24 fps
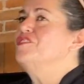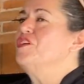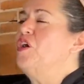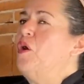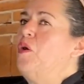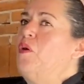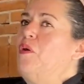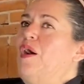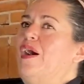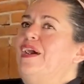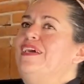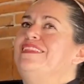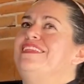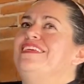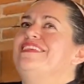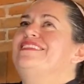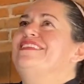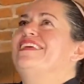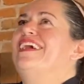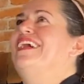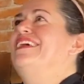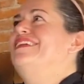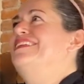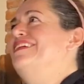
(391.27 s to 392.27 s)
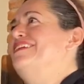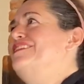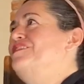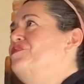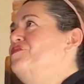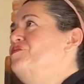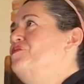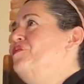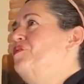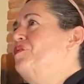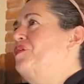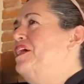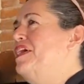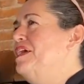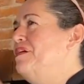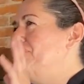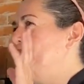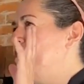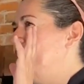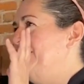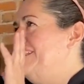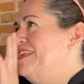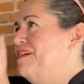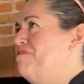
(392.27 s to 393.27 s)
So I decided to keep
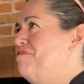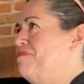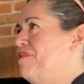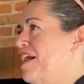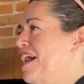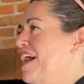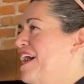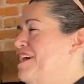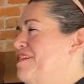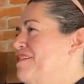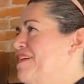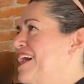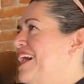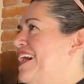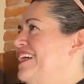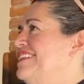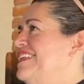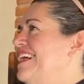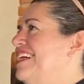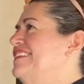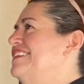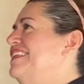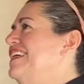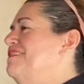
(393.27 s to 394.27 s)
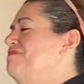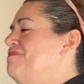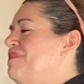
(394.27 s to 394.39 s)
it the Pirate. And then